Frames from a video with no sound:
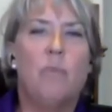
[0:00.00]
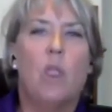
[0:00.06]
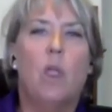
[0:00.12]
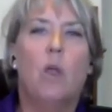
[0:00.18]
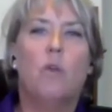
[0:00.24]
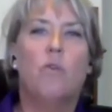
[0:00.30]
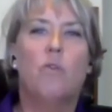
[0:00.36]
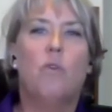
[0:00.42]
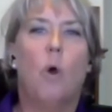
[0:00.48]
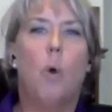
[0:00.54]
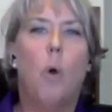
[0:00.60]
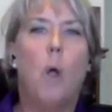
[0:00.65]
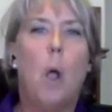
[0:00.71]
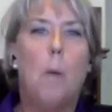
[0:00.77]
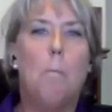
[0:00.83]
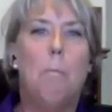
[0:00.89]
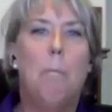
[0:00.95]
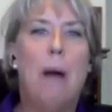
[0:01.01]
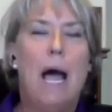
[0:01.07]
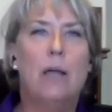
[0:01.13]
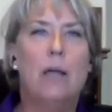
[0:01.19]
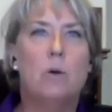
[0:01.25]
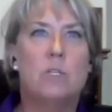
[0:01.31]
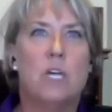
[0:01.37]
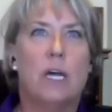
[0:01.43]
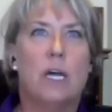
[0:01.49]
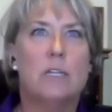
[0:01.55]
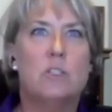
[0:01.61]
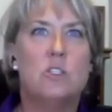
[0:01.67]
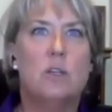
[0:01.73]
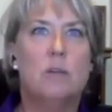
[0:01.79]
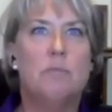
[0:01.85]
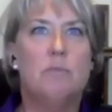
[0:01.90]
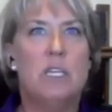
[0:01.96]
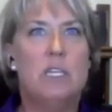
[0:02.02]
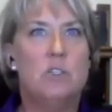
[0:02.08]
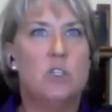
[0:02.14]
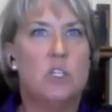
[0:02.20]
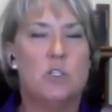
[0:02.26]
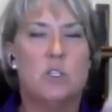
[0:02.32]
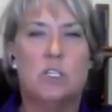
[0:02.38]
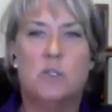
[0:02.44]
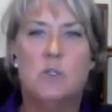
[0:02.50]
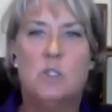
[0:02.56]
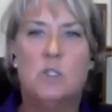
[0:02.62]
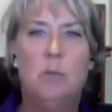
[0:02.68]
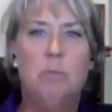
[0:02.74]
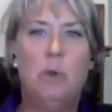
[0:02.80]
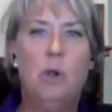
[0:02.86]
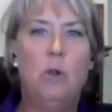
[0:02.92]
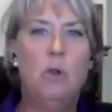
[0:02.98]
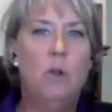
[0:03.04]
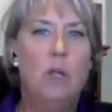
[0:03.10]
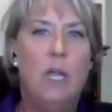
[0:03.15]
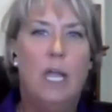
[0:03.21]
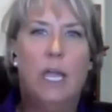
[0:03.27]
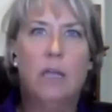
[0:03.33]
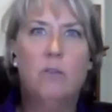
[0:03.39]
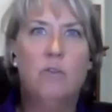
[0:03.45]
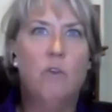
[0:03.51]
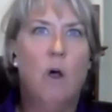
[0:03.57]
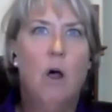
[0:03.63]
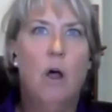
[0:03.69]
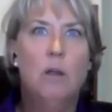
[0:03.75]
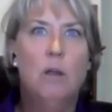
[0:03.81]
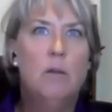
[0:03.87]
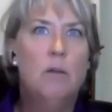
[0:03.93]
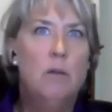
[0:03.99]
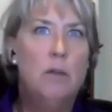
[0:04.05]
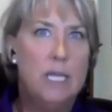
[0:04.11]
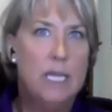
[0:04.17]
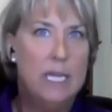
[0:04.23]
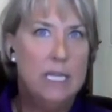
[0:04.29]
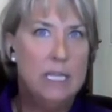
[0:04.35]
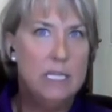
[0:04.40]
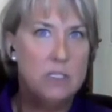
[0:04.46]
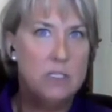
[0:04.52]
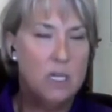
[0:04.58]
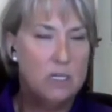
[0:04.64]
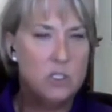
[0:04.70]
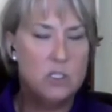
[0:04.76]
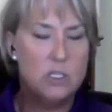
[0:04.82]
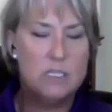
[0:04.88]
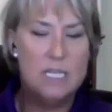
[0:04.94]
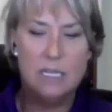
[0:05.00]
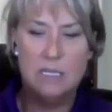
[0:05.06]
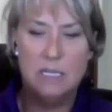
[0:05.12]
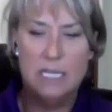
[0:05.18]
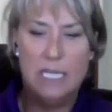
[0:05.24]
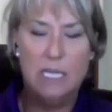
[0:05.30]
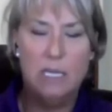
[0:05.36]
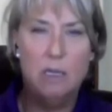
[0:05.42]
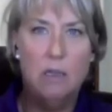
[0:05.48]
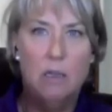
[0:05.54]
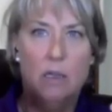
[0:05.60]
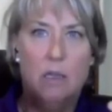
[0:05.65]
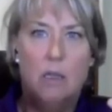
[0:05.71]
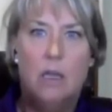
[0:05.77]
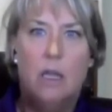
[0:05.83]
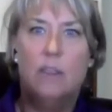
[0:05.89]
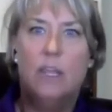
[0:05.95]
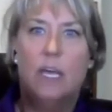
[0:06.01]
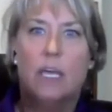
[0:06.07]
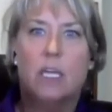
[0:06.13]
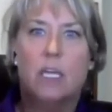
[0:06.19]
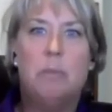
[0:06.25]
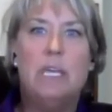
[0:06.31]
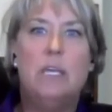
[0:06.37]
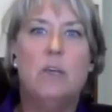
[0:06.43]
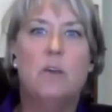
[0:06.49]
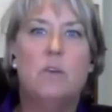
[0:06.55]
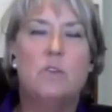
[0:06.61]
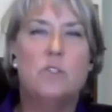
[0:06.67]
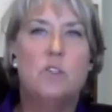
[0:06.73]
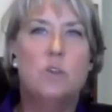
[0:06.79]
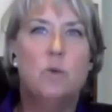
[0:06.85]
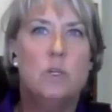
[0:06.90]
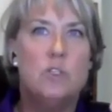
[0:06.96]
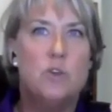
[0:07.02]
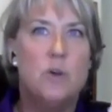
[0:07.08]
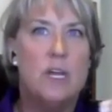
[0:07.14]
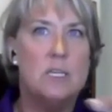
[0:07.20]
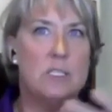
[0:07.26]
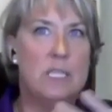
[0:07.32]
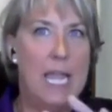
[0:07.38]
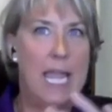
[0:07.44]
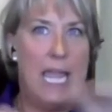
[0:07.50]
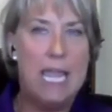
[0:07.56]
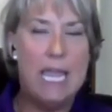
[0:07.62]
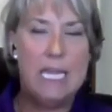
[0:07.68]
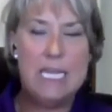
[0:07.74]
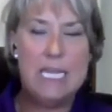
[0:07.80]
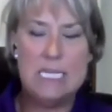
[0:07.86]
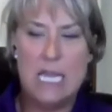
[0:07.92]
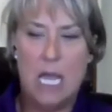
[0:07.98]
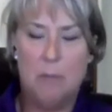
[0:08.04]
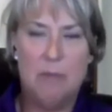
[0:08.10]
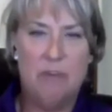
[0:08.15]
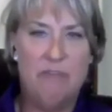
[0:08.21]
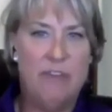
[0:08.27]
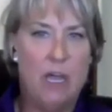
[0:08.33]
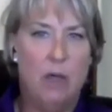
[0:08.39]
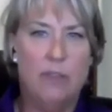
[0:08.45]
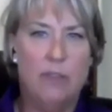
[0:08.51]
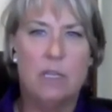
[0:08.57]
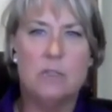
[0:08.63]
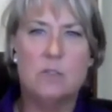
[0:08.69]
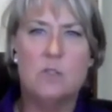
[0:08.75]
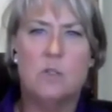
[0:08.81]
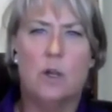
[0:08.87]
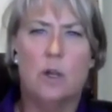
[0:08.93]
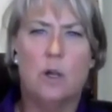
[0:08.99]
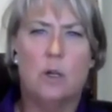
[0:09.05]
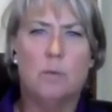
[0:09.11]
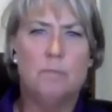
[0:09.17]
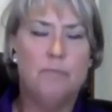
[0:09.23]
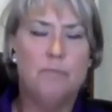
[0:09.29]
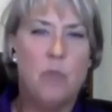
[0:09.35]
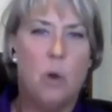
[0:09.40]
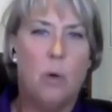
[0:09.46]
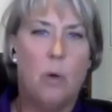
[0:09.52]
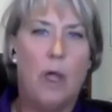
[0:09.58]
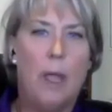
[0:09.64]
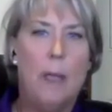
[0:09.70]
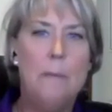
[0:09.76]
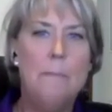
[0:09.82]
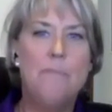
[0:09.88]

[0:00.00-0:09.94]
So BioTouch is just a simple hands-on healing touch technique that can be used to address any type of health concern, okay?